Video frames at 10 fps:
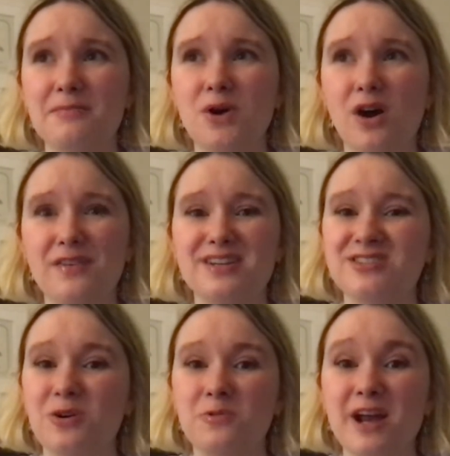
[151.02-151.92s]

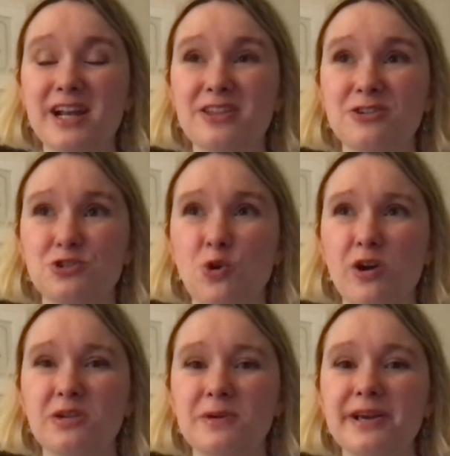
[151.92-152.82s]
obvious already, there's
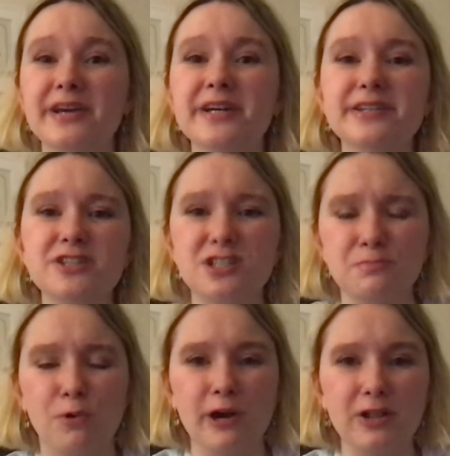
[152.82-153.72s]
going to be
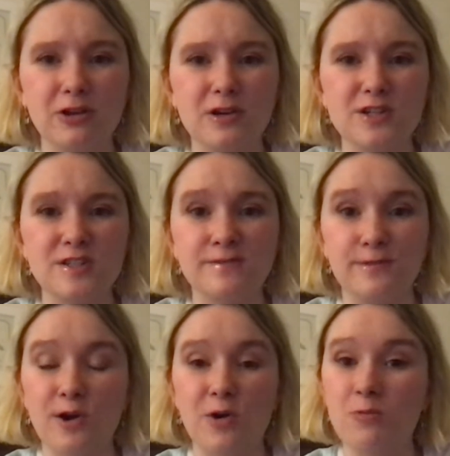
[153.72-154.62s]
spoilers
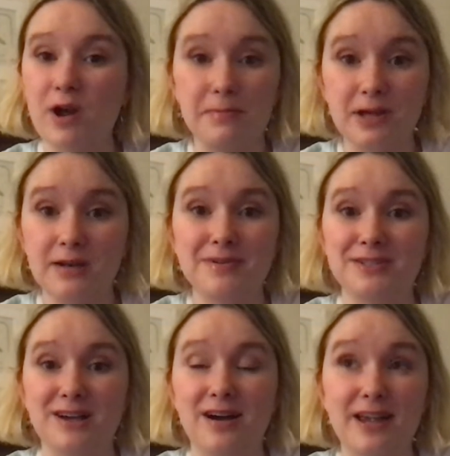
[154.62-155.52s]
for what I'm going to be
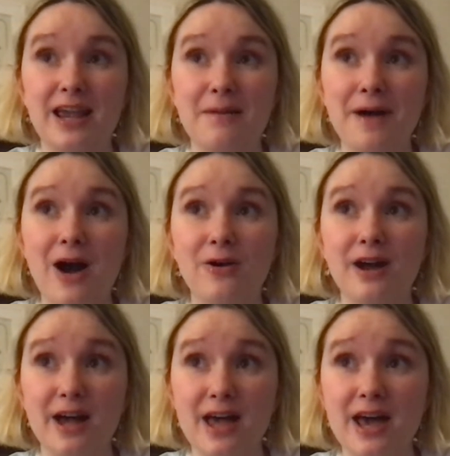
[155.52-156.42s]
talking about
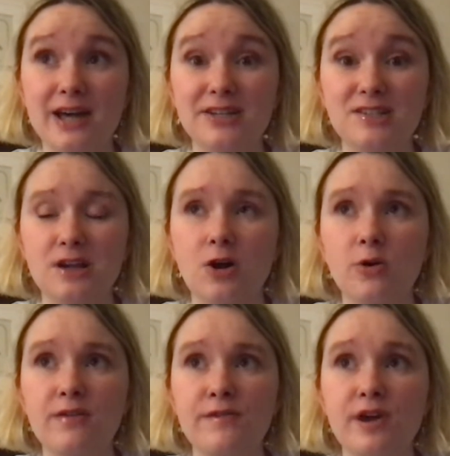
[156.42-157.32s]
ahead. So
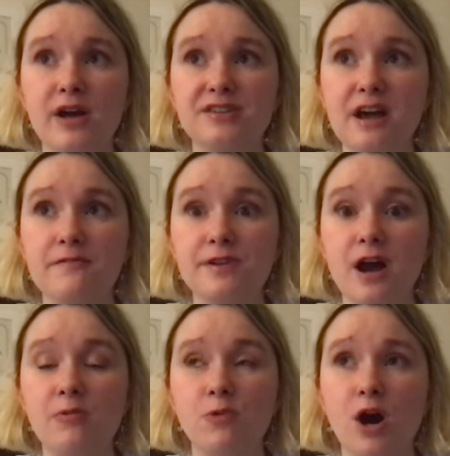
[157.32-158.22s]
if you guys have
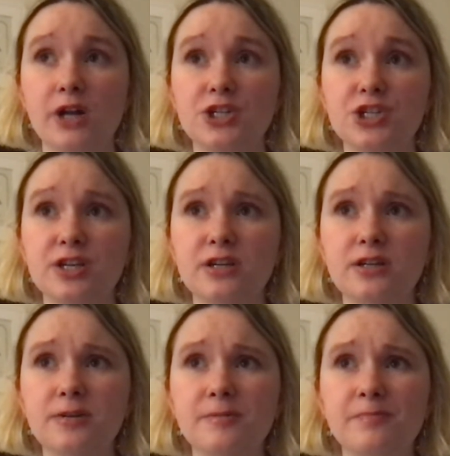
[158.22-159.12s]
not watched
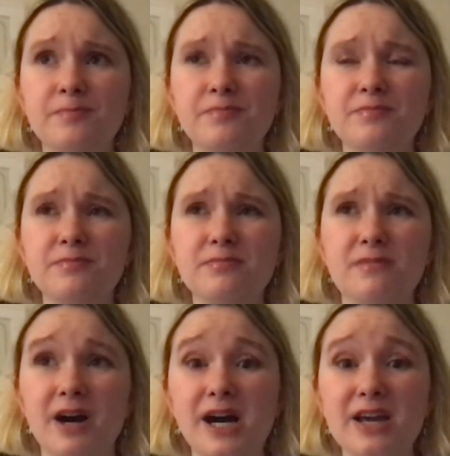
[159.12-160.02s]

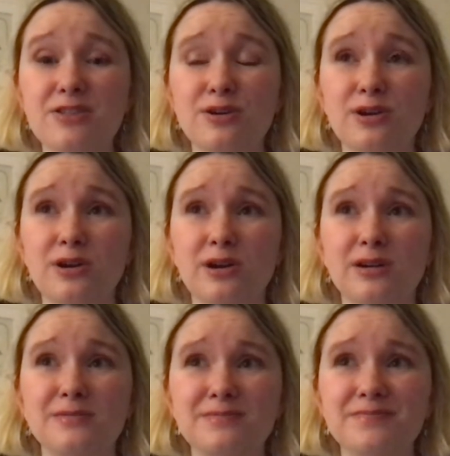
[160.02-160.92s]

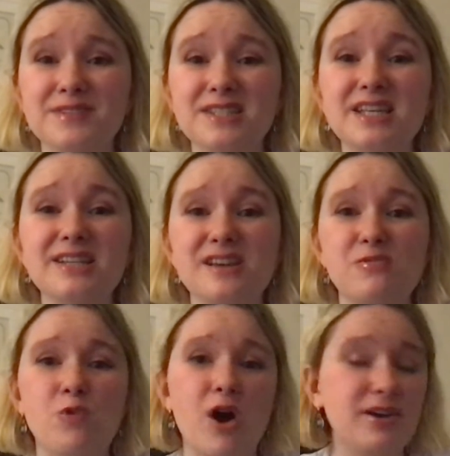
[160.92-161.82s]
either
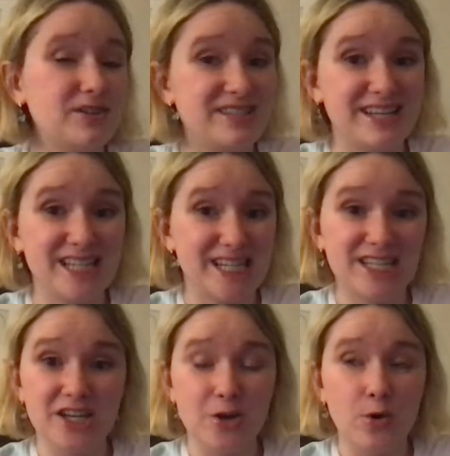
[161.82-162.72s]
Season 1 or Season
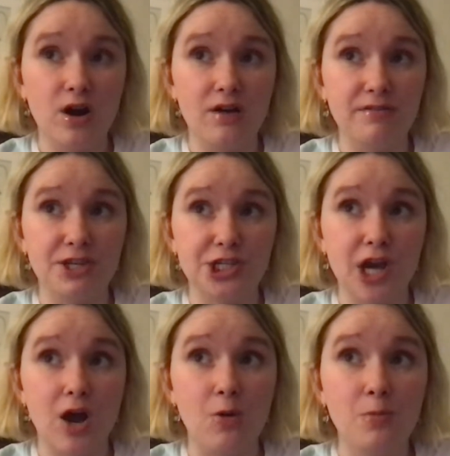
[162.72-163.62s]
2 of the
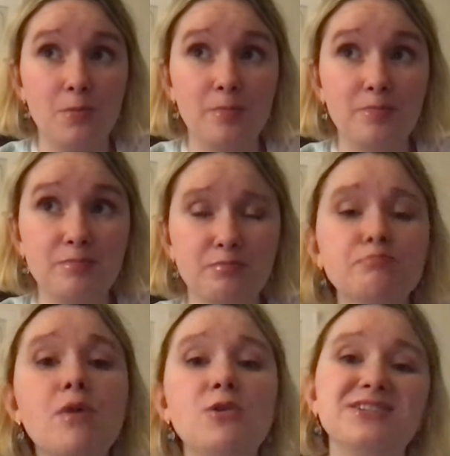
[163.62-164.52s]
show,
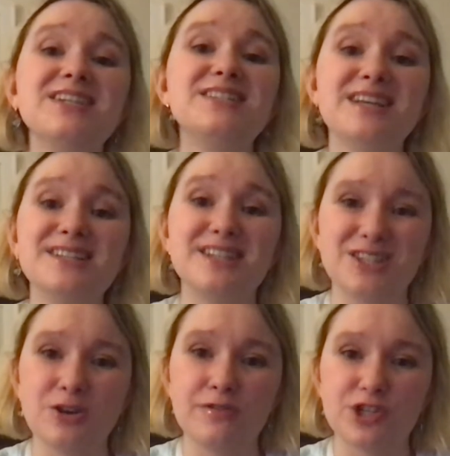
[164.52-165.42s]
mostly Season
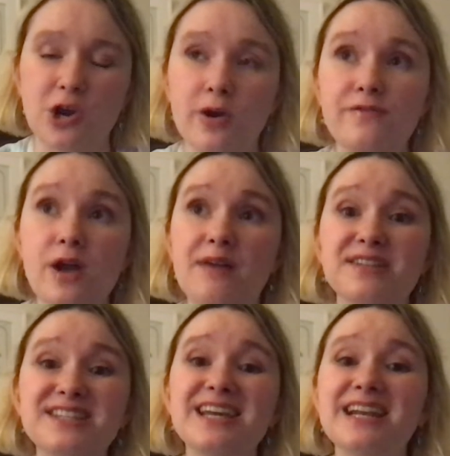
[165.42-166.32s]
2 of the show, if you
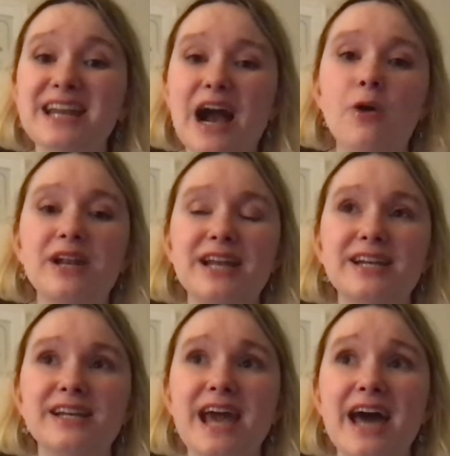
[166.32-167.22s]
haven't seen how it
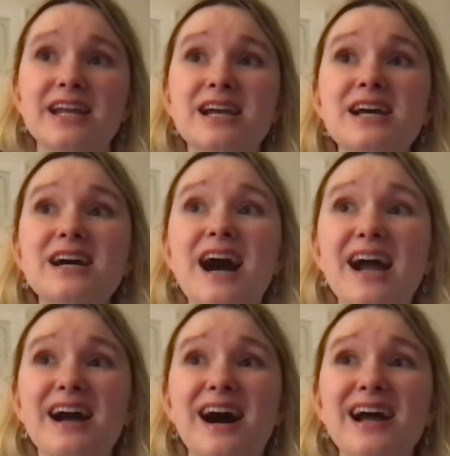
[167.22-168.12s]
ended yet,
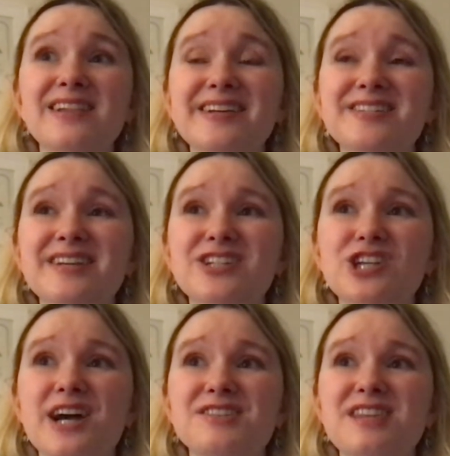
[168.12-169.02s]
I highly
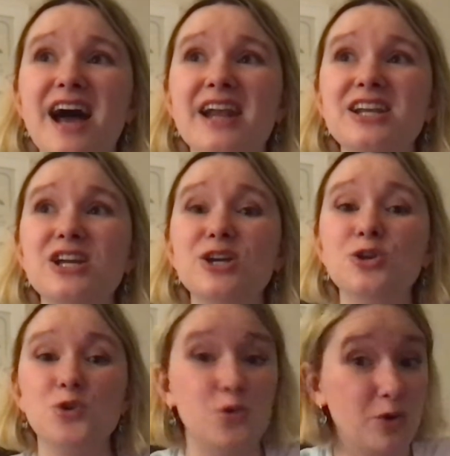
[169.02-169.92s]
suggest that
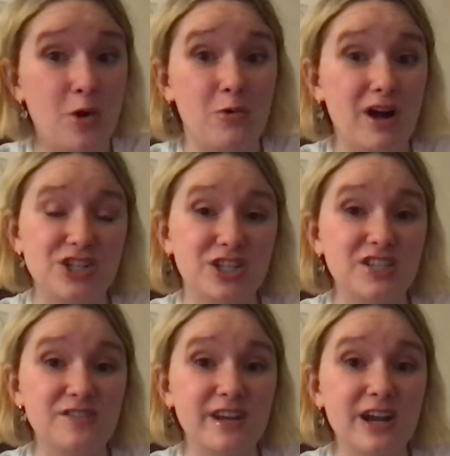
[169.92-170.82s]
you don't watch
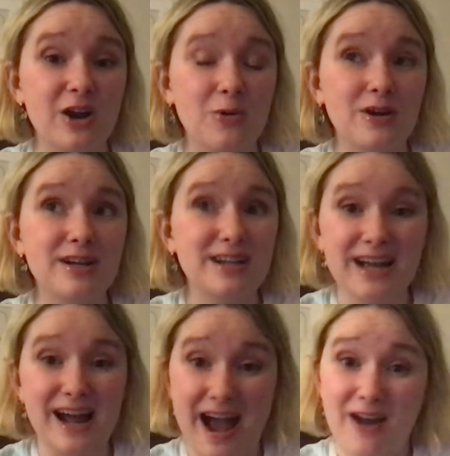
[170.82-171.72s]
this video
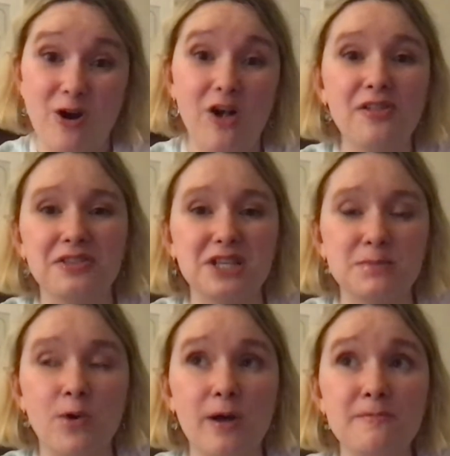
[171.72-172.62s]
at all at this
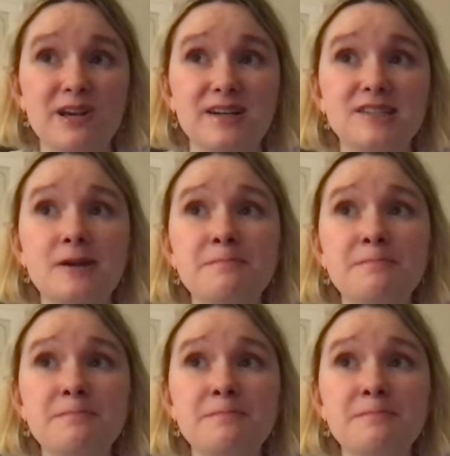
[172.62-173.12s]
point, because